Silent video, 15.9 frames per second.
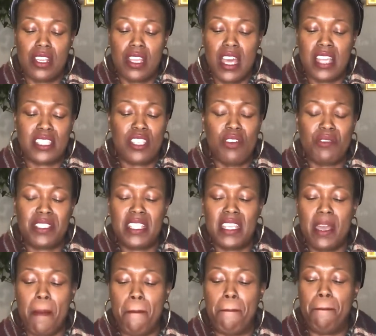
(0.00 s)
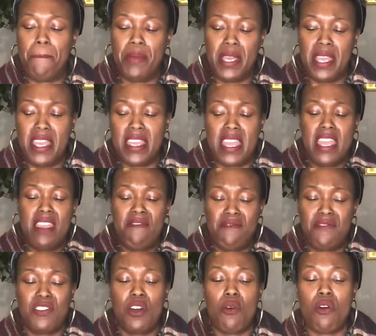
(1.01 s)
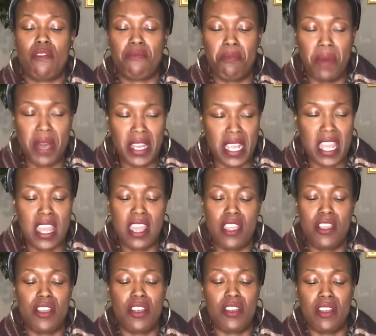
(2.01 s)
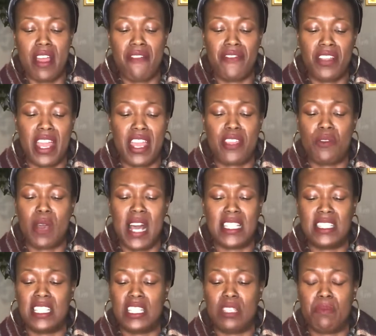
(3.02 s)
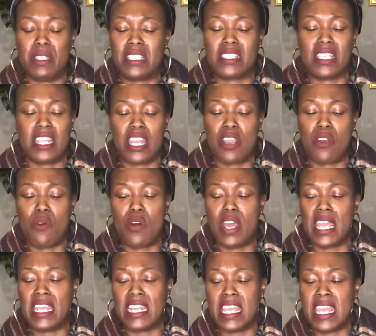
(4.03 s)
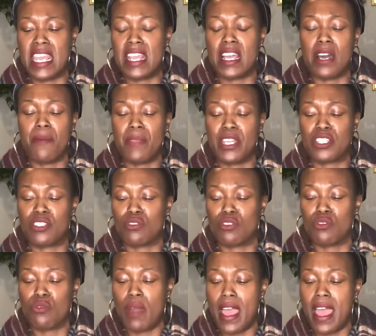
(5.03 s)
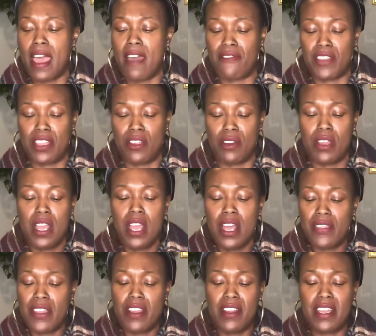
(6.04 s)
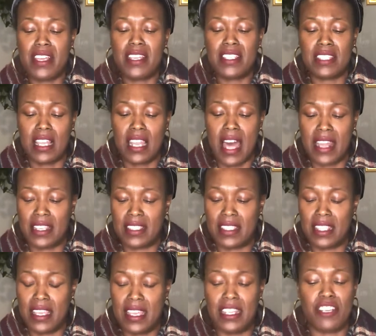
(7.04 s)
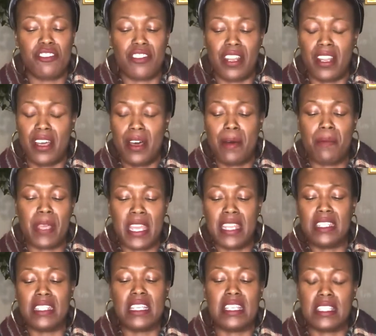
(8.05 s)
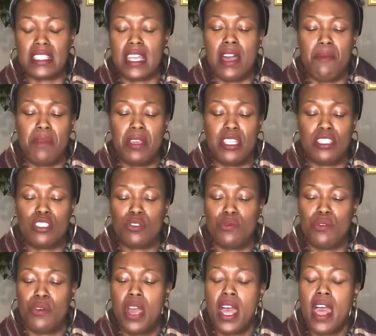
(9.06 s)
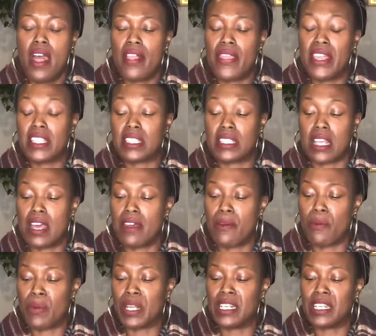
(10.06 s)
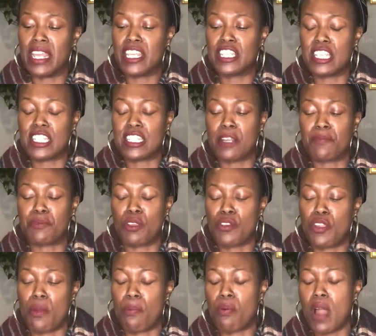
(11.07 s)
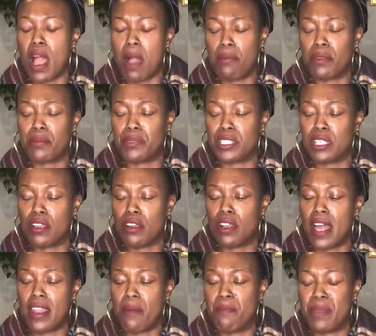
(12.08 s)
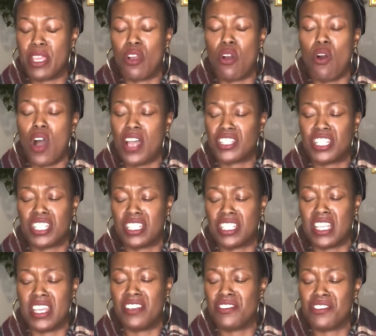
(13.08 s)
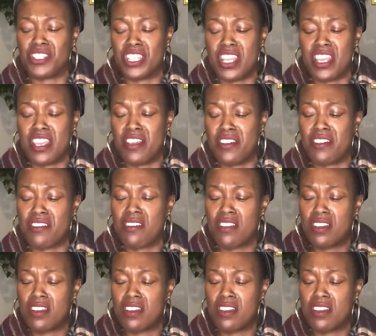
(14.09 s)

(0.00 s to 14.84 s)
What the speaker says: I don't see a big inflow of money here. I feel like you guys need to be sitting on any income that you do have here. There is a lot of endings coming to this relationship or your problems here. A lot of be cautious energy here.